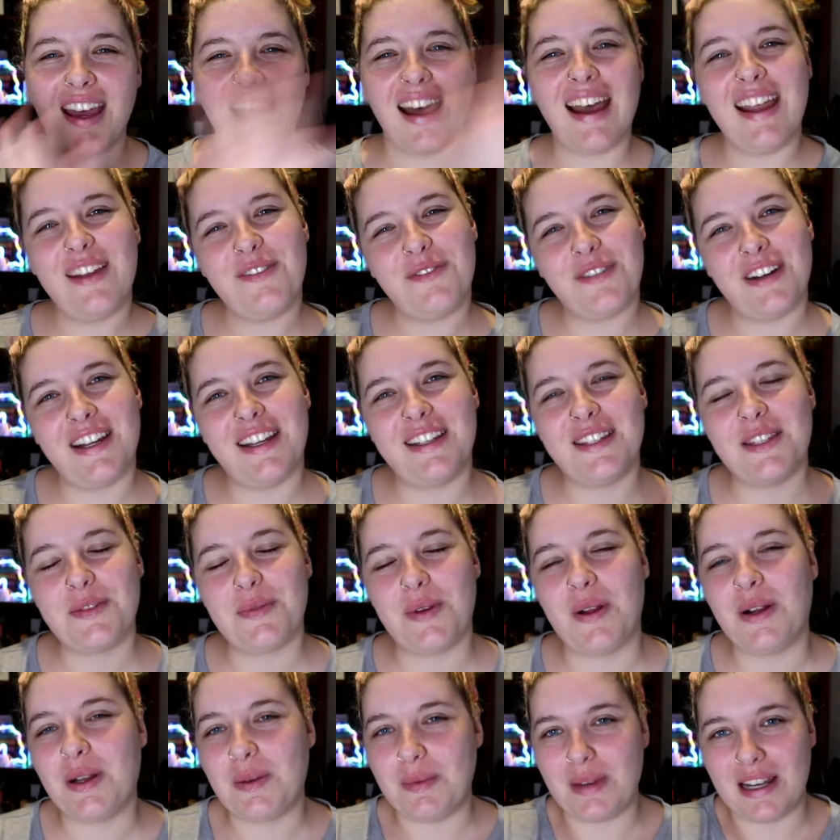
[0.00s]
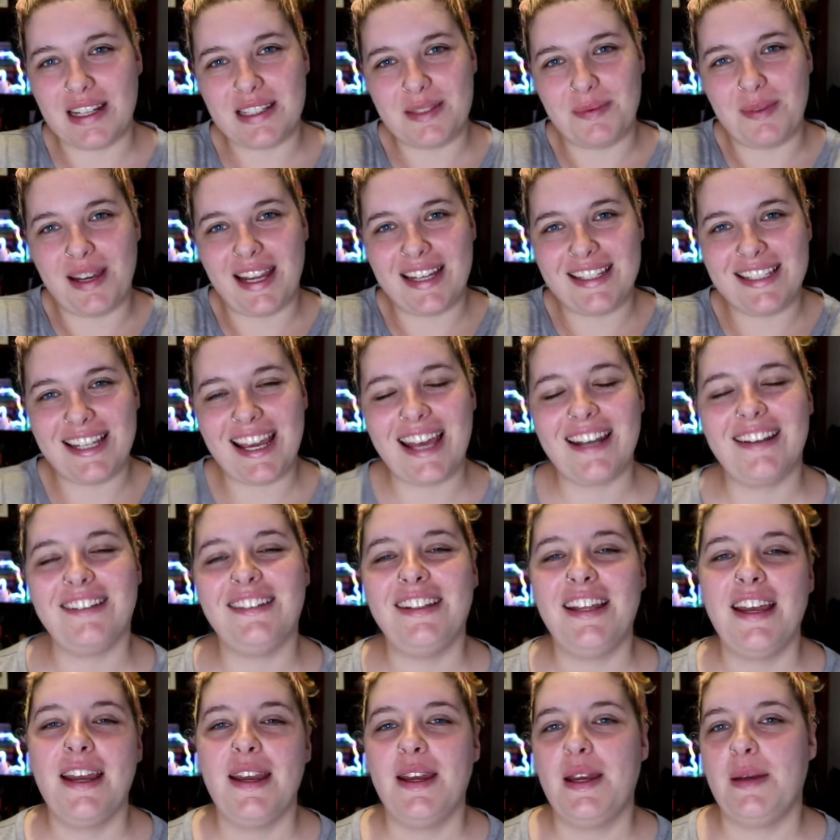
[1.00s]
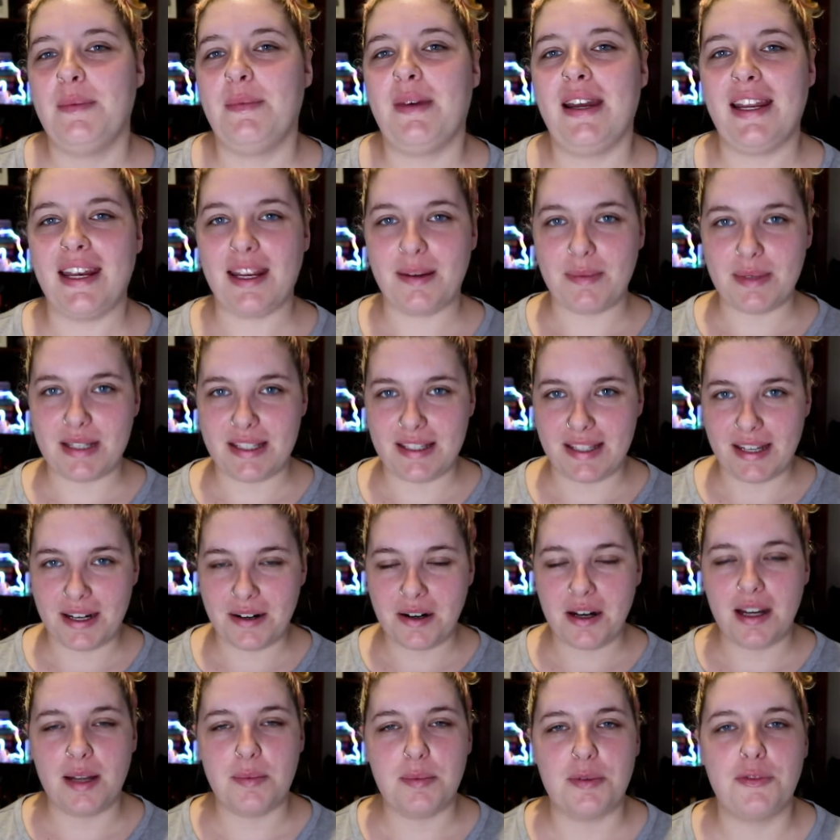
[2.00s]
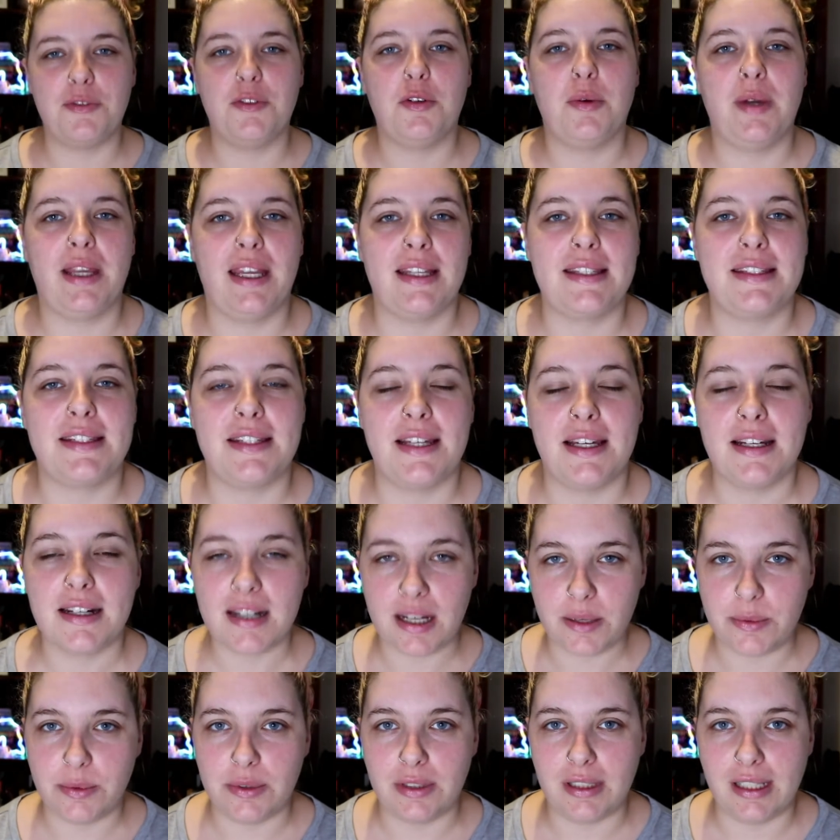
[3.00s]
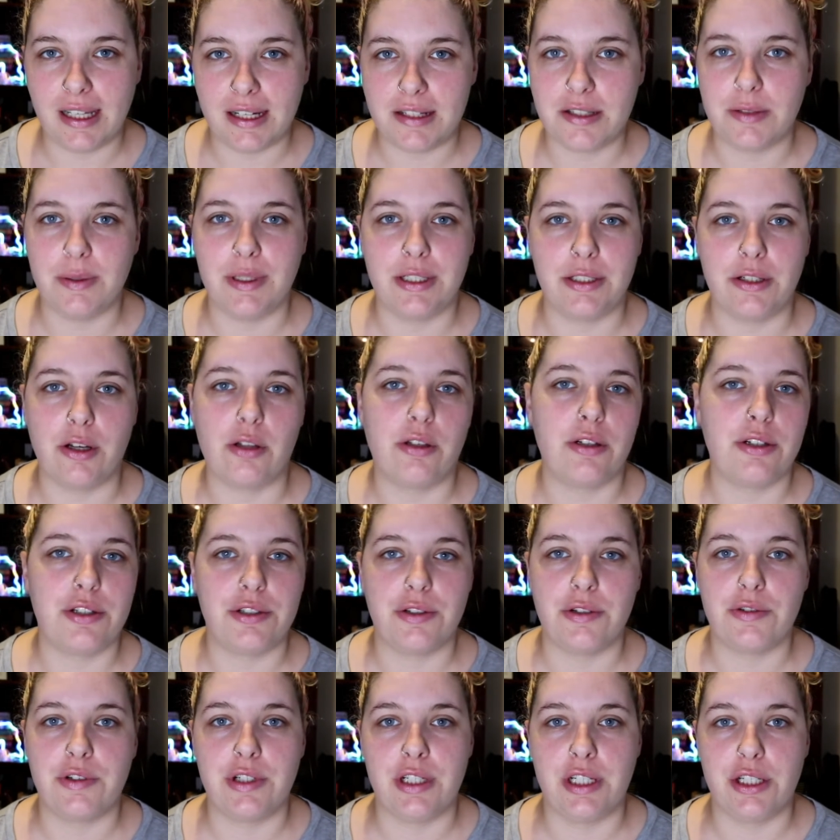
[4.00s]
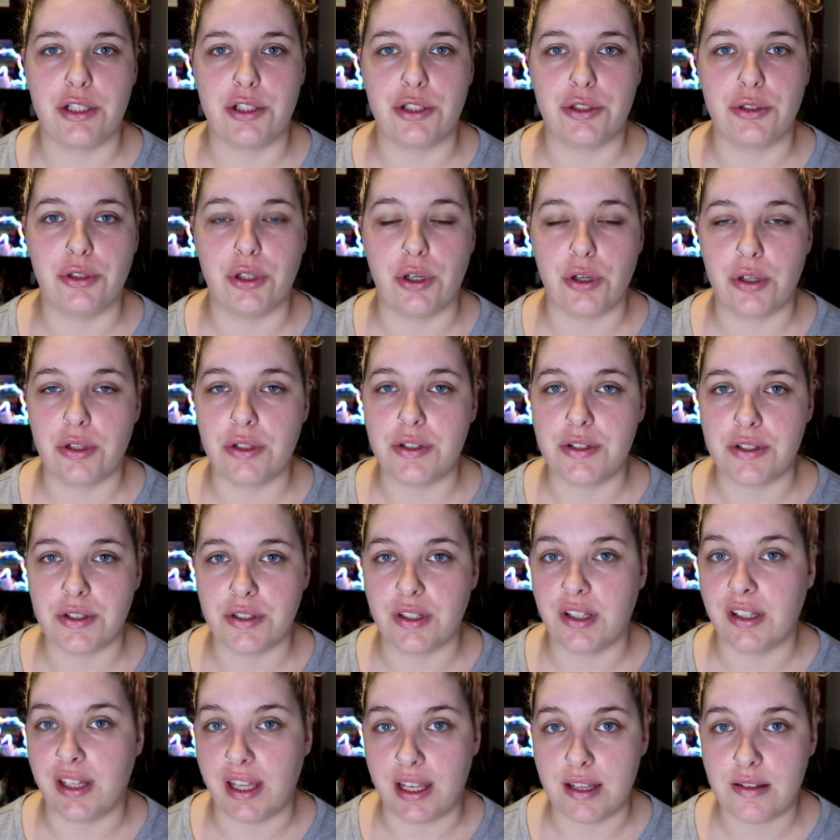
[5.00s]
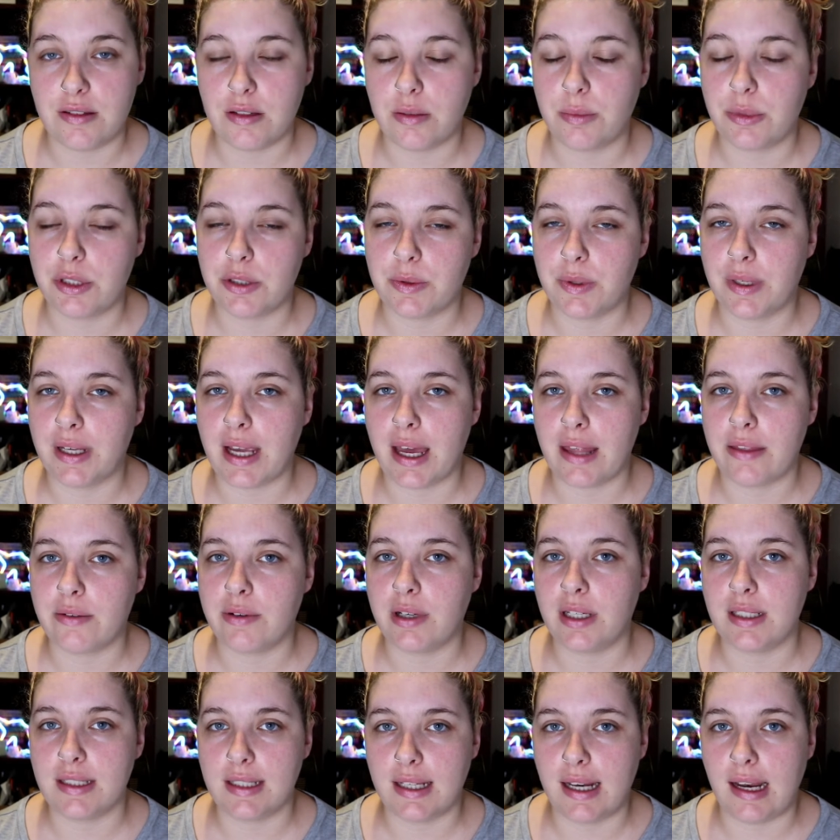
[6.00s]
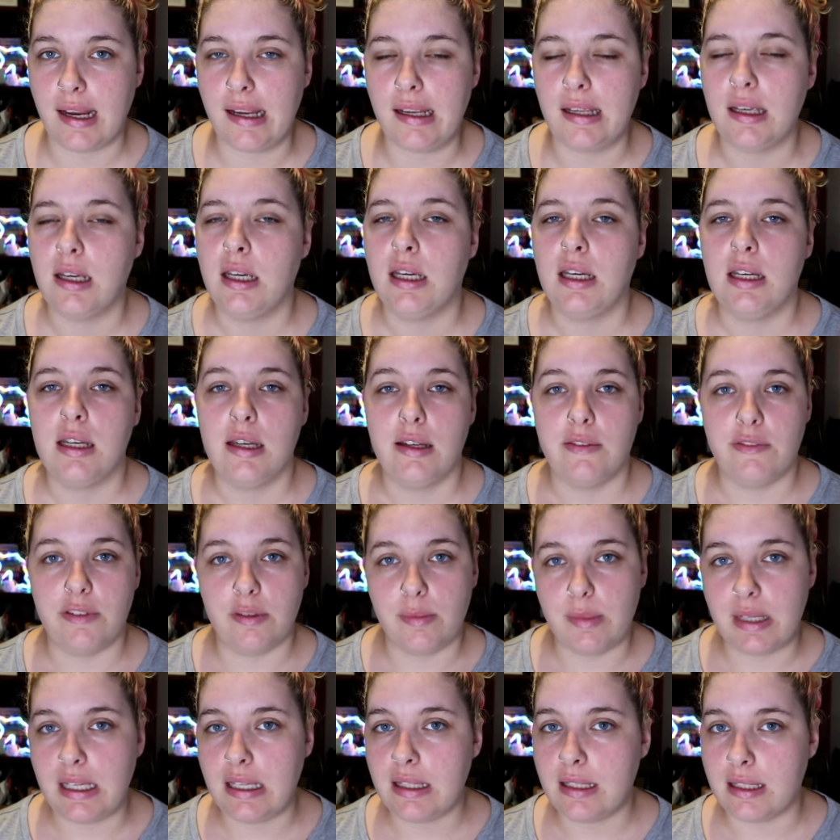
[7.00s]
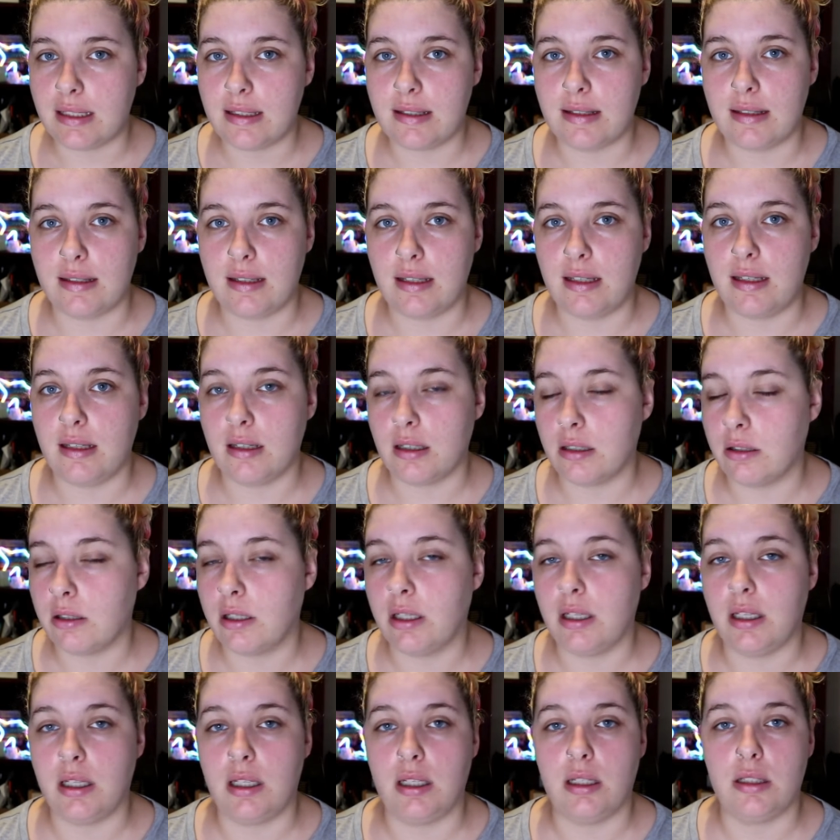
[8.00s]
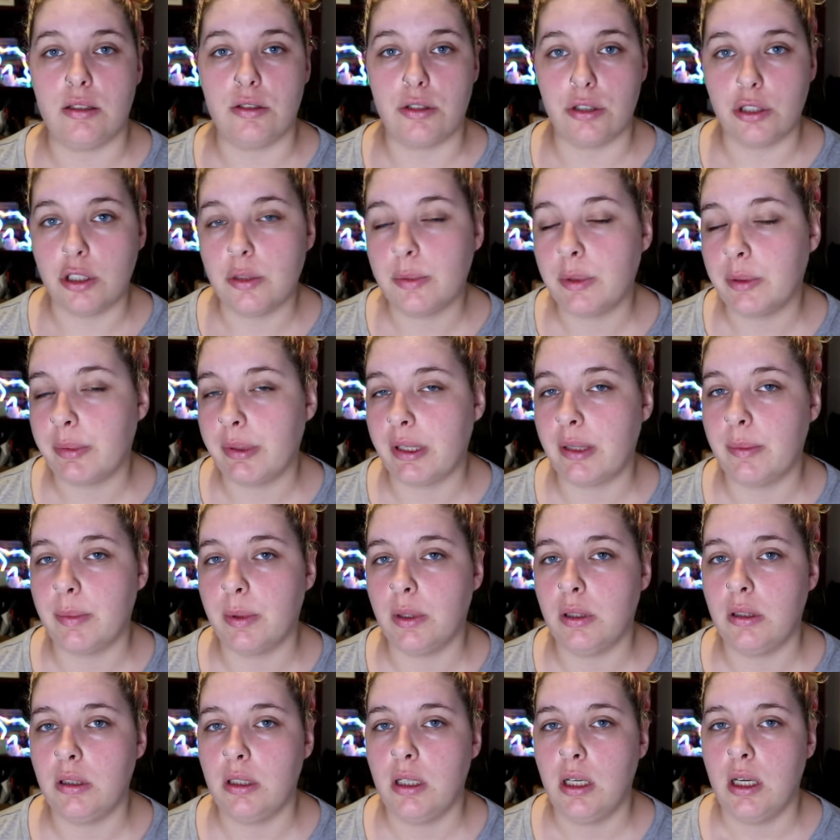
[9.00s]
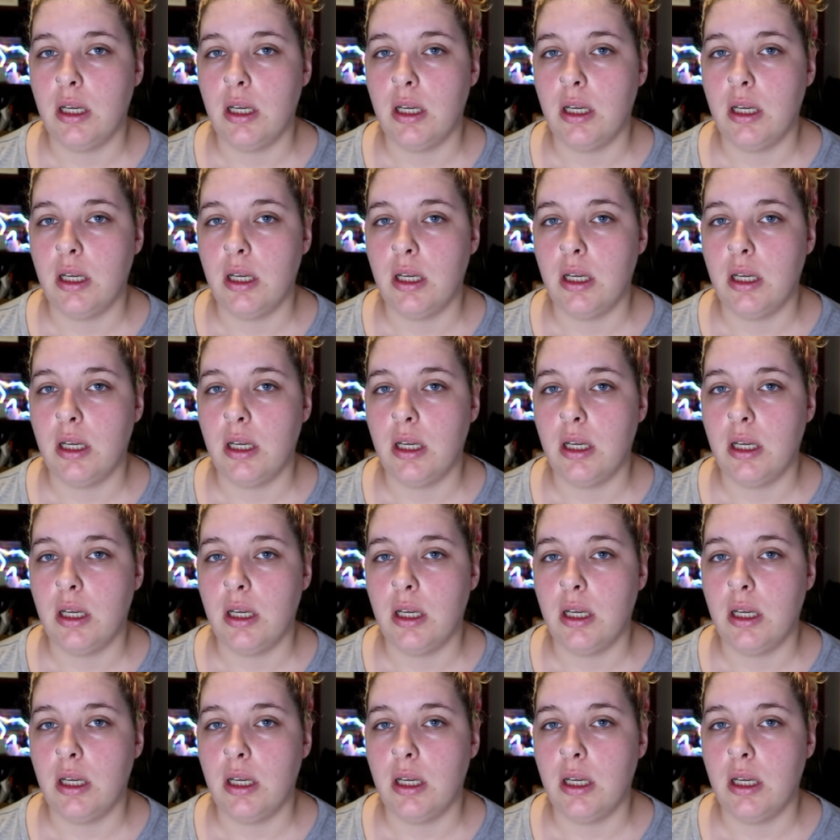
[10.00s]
Hi friends, welcome back to my channel. My name is Sarah, and before we get started I would like to acknowledge the traditional owners on the lands on which we're gathering today. For me, that's the Yagara and Turrbal people.